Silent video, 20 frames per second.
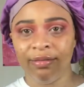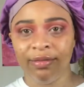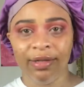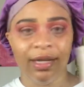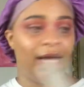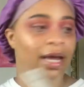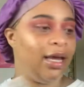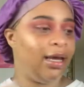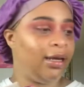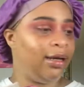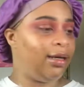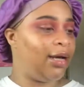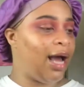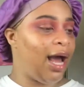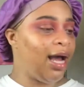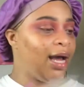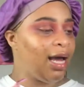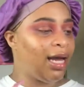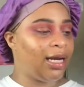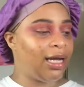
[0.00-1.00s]
Like,
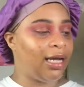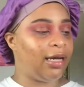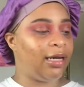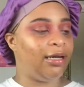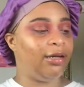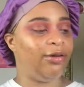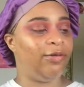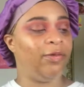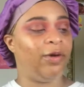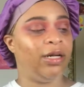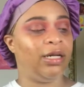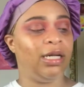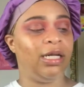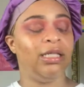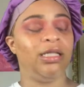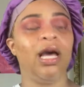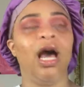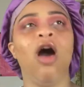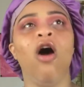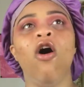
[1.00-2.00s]
I gotta get a new one of
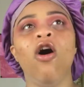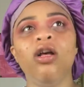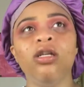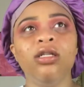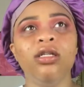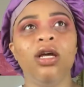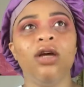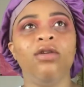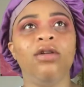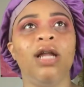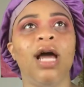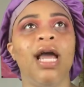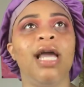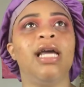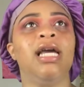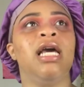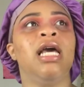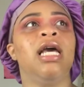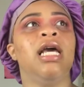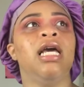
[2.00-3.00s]
these. I also
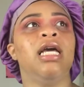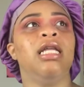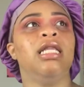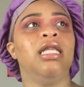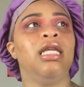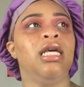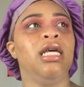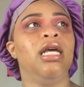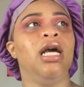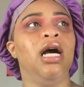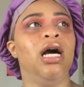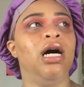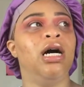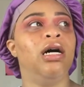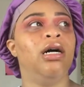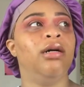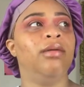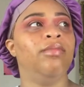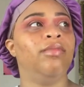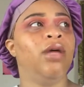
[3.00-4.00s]
like the
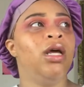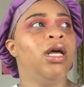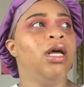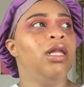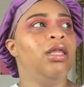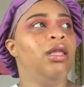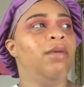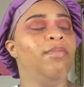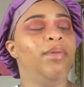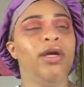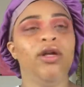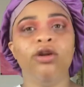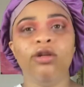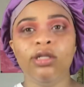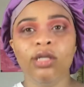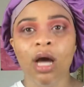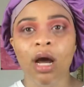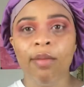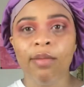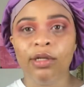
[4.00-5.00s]
Peter
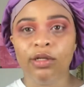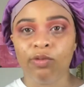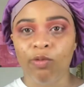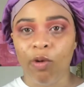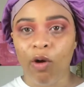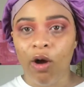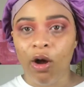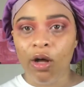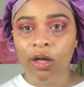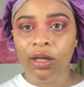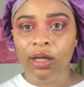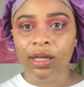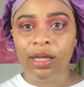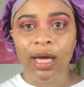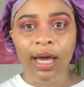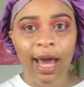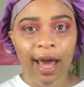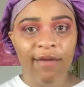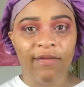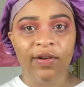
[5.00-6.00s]
Thomas Roth.
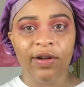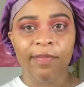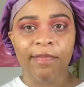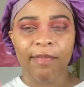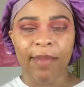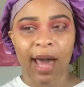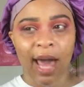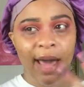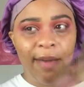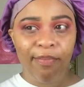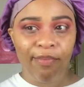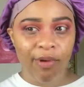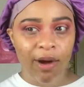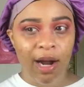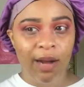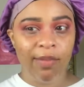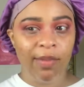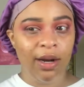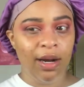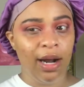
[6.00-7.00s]
They have a matte
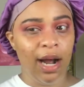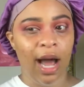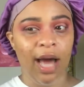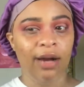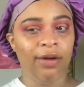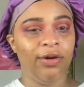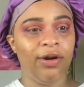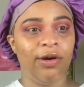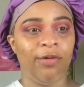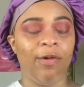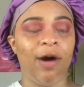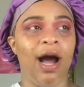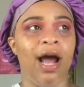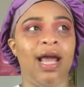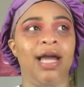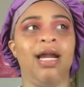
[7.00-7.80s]
primer. I don't know why.